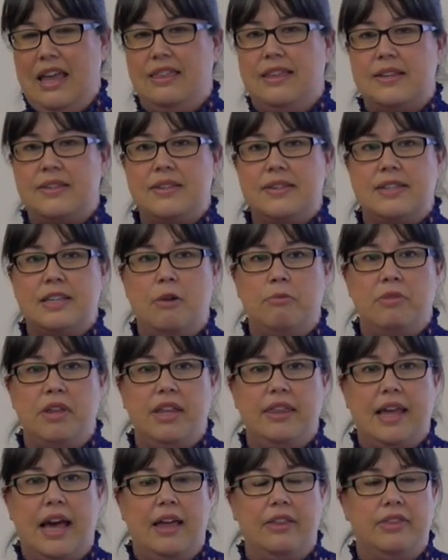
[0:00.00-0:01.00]
This is
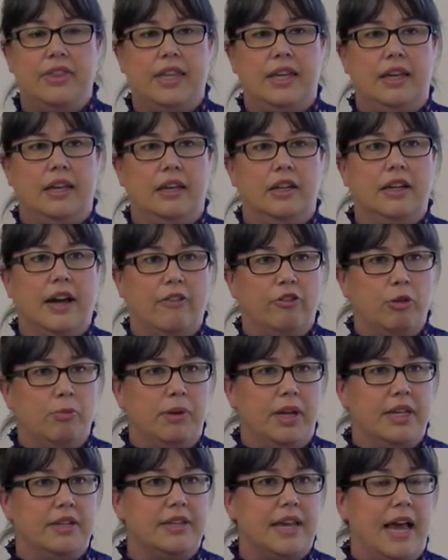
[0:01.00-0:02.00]
something that the
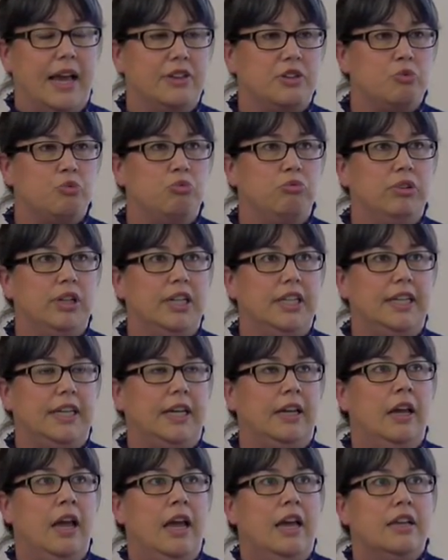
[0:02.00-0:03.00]
government has
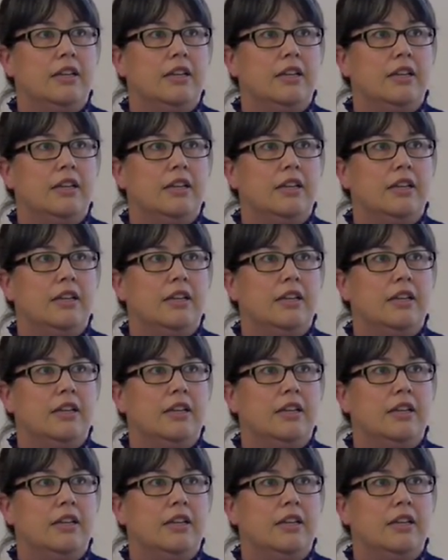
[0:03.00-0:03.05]
really